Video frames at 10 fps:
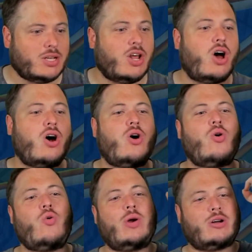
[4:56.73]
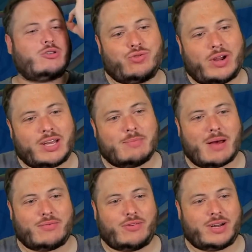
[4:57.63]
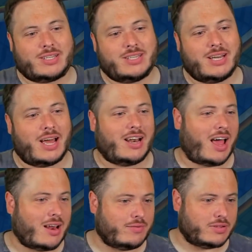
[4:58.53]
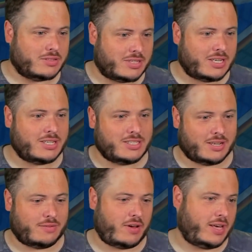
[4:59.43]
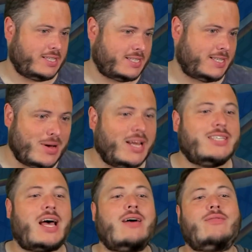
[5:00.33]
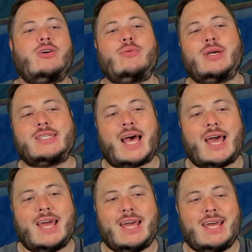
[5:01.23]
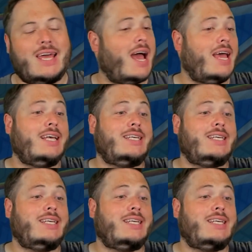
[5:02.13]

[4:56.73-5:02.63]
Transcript: no, we got Drake Maverick and Anvil. to the face. At least Anvil was a